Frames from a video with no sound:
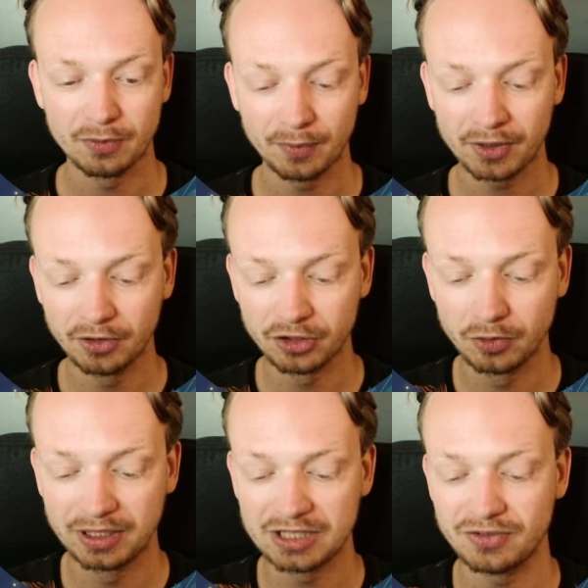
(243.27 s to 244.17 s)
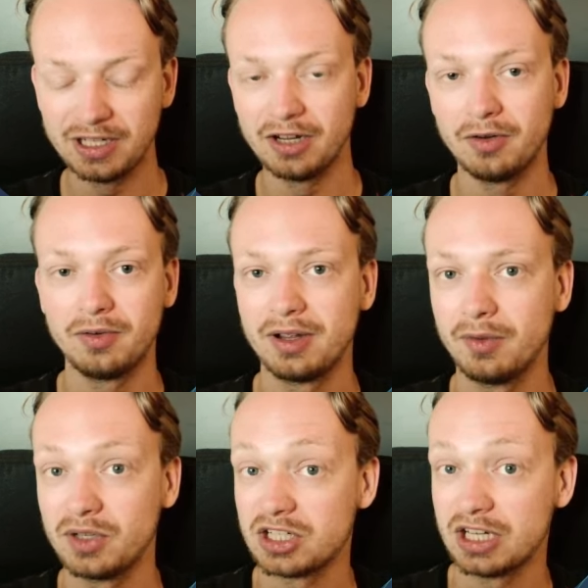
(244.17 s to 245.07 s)
we're going to do in this video,
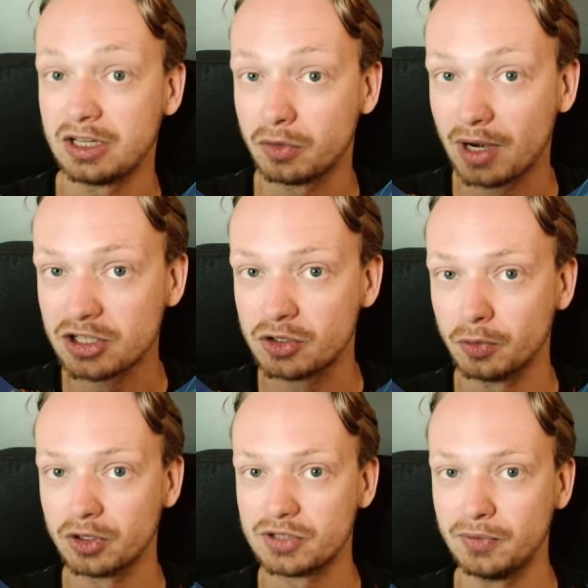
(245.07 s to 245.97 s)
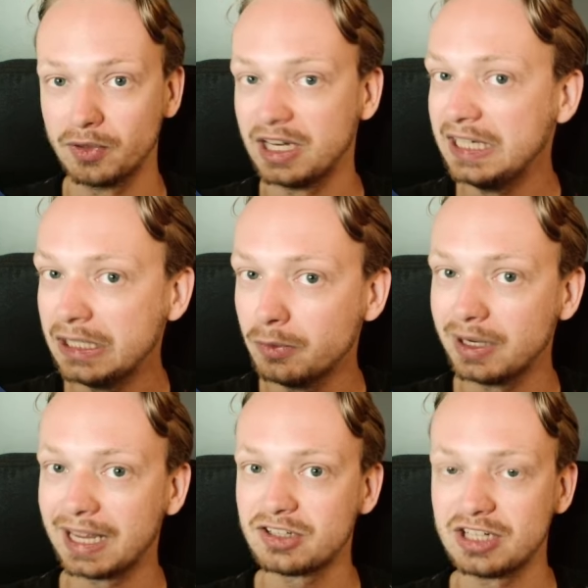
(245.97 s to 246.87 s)
which is a crash course for the new
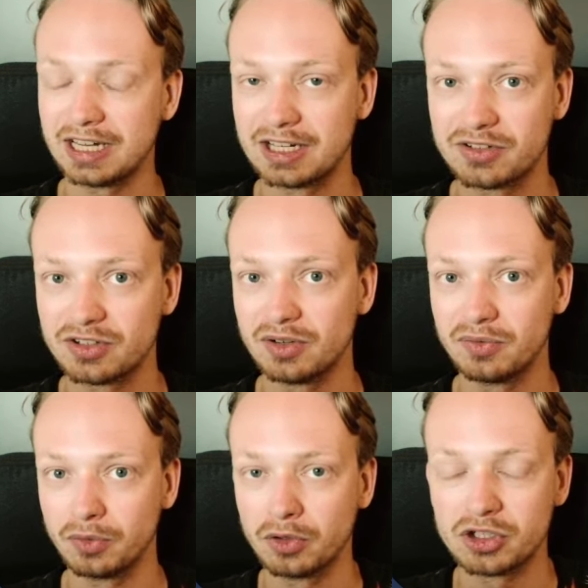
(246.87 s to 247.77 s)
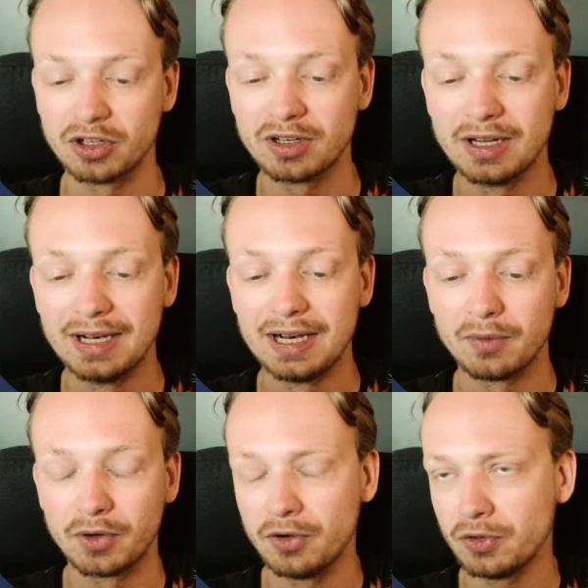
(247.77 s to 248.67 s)
Next.js version,
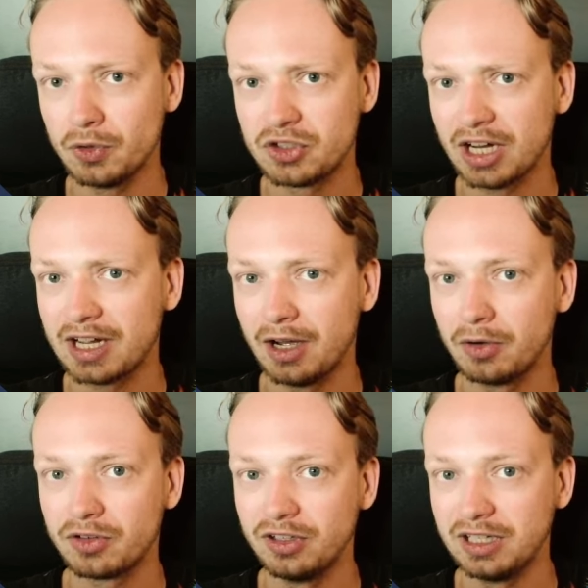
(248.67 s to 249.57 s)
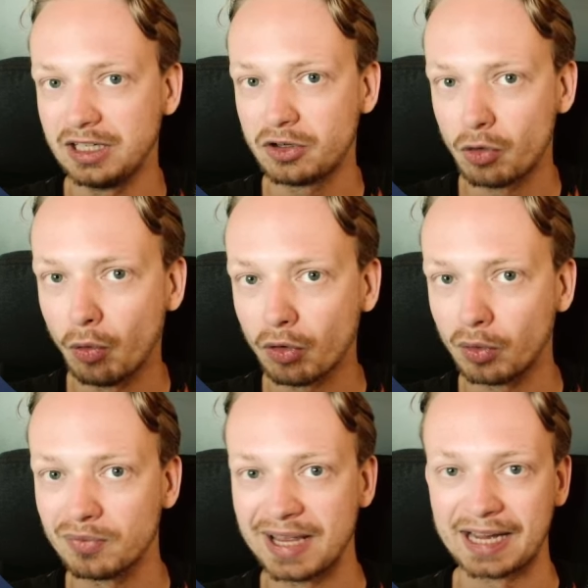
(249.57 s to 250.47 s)
we're going to check out the core
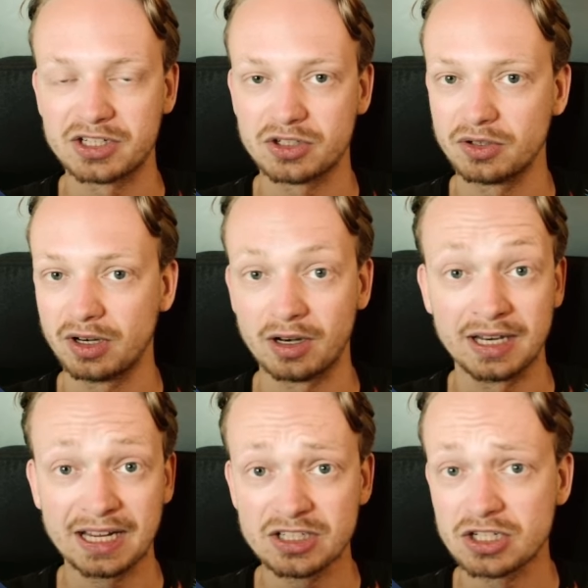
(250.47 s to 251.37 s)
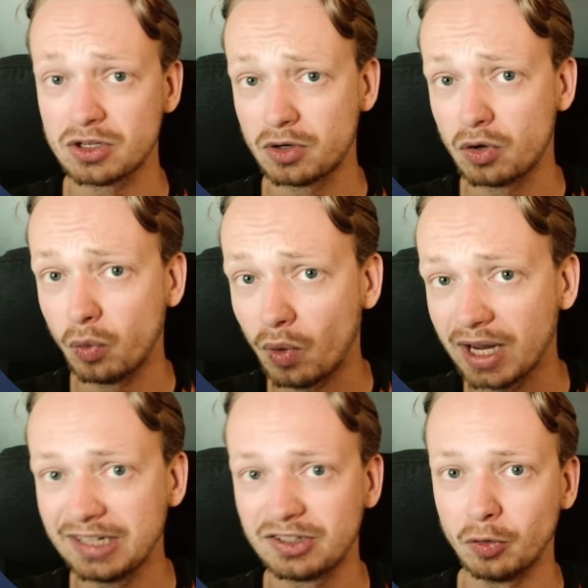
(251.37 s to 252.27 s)
of Next. Next is
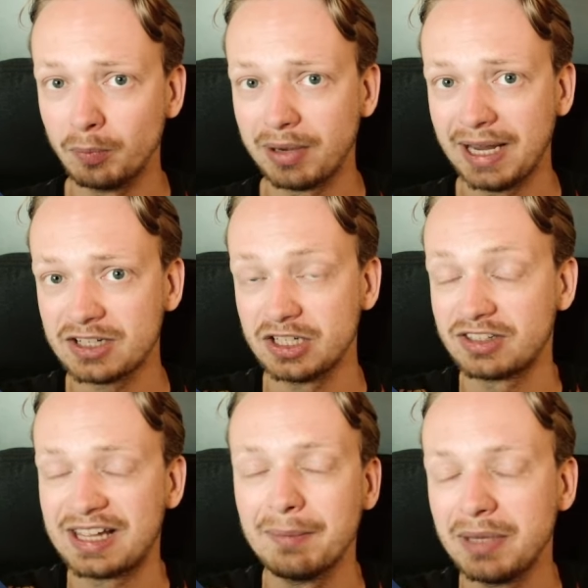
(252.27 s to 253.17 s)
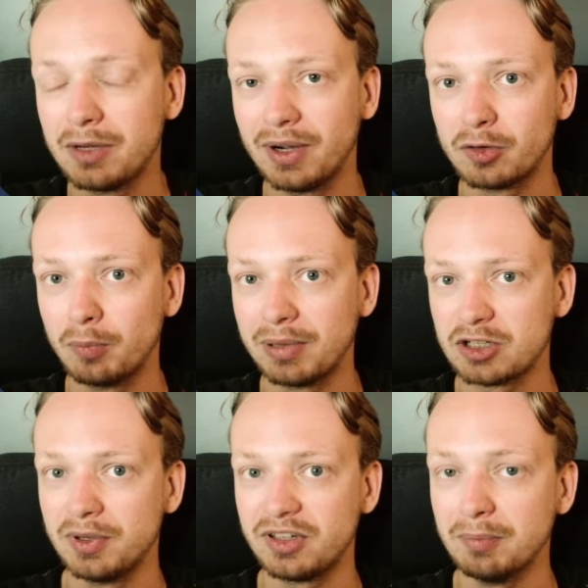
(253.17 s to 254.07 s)
quite complex, it can be quite complex,
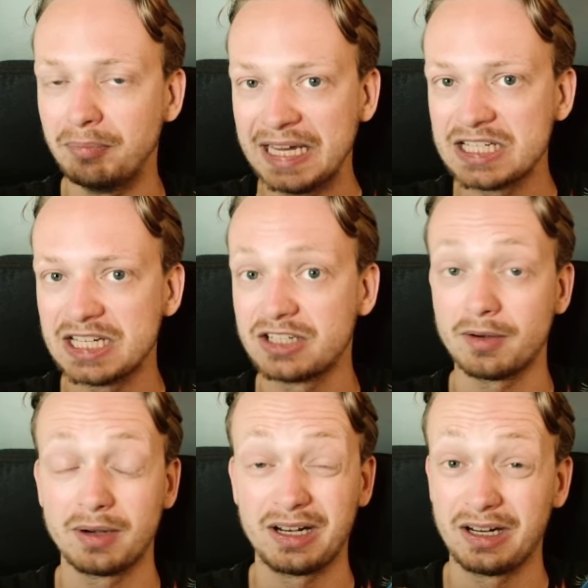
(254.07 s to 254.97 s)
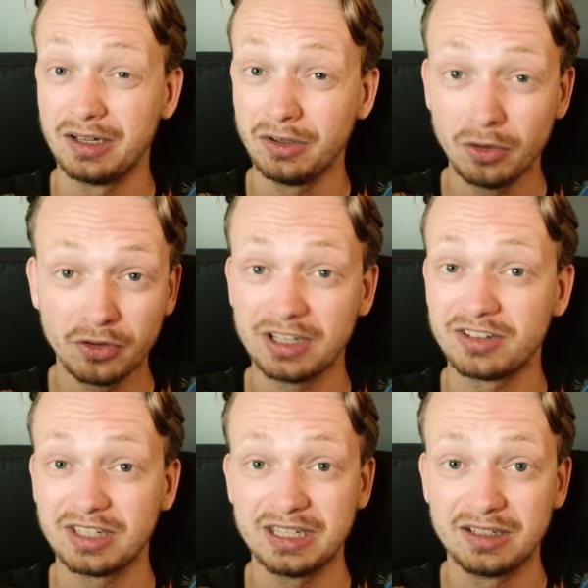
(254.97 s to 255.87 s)
but the basics are not
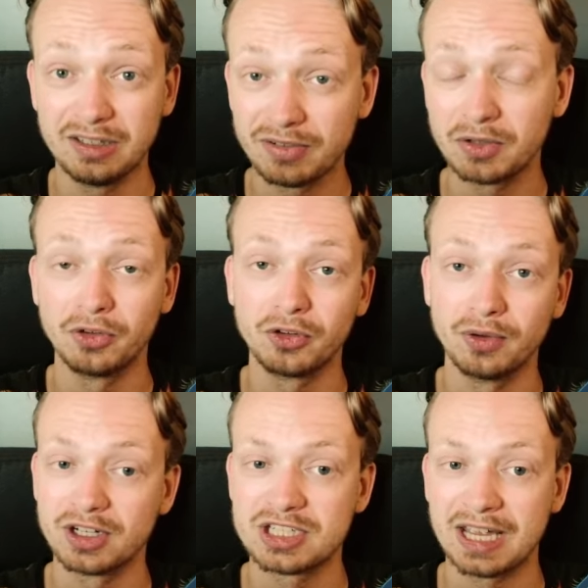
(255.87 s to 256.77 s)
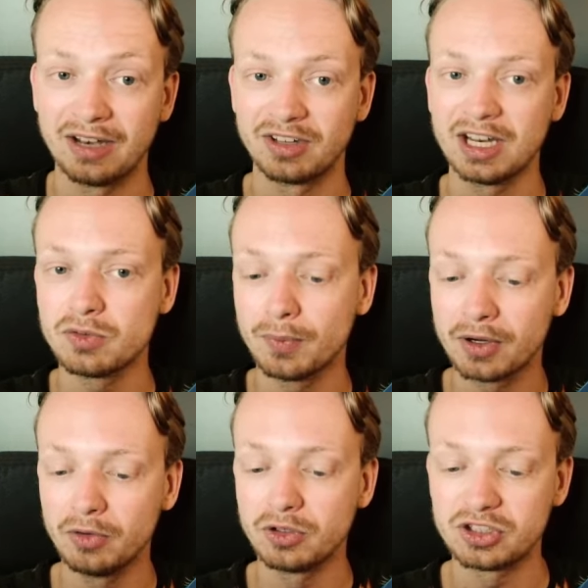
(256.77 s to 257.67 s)
that difficult to understand. And that's what we're
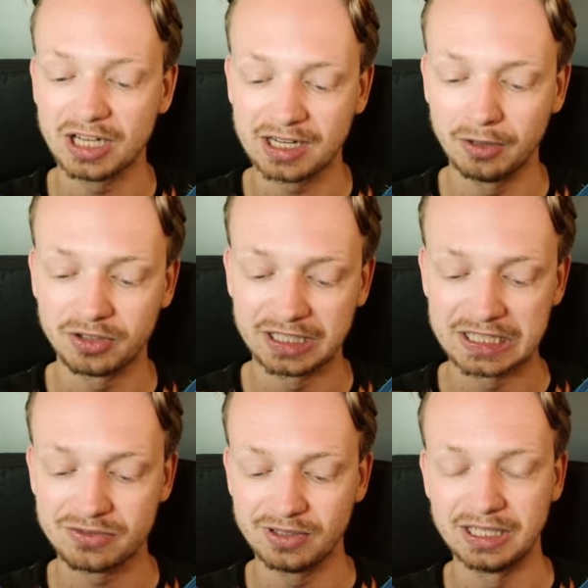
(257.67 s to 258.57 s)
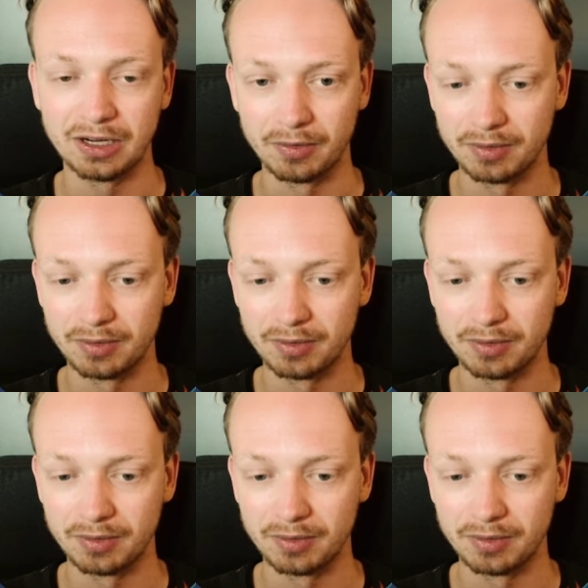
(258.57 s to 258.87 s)
going to check out in this video.